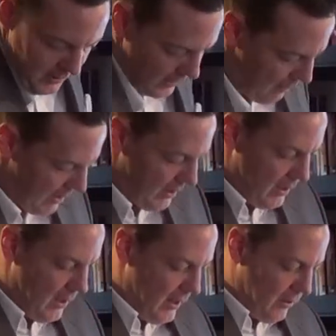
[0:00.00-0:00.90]
Got my
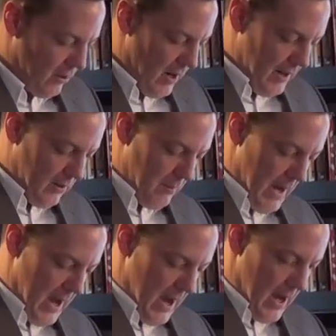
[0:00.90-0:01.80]
little electronics
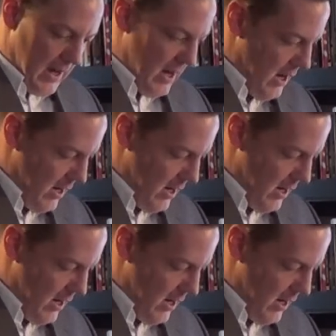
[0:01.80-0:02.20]
bag.